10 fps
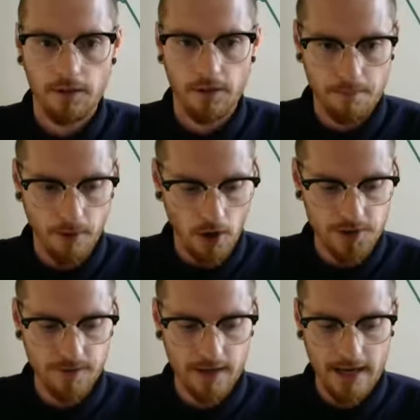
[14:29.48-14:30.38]
the
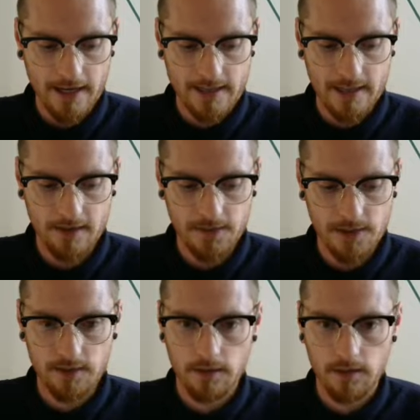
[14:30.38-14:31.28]
positive and
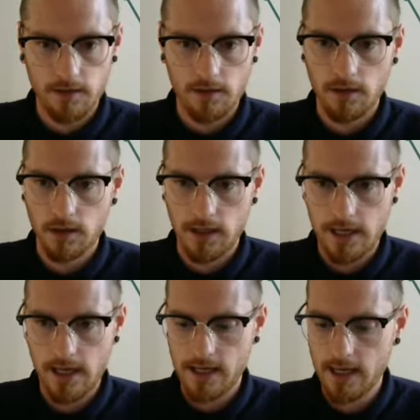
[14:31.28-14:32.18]
negatives
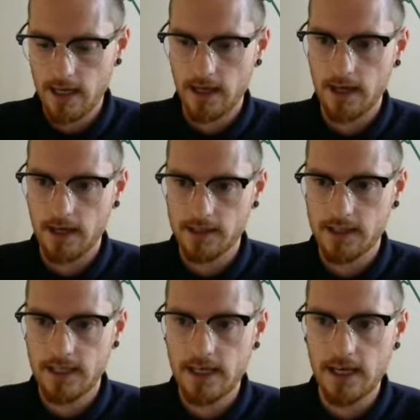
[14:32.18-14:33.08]
here, here, and
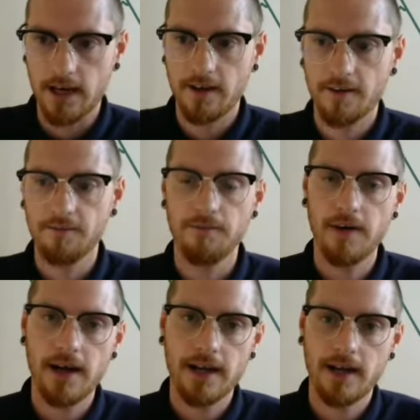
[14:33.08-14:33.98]
here
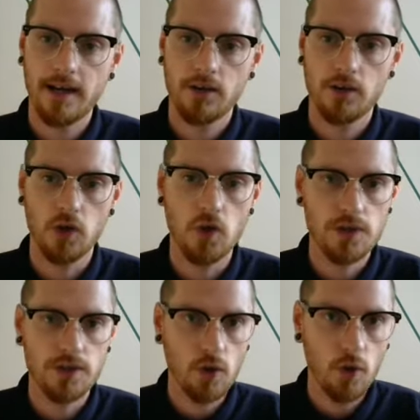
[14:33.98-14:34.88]
via
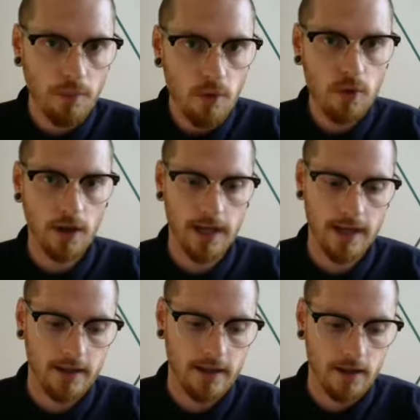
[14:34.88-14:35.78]
using your
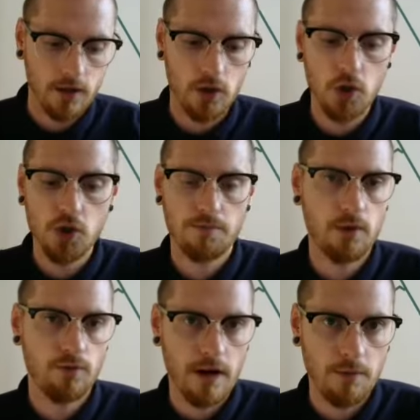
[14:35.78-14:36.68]
booklet, you should
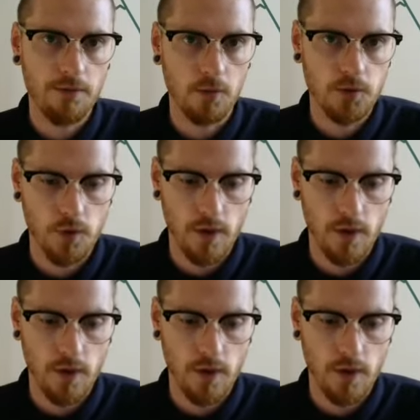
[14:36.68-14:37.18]
be all right with those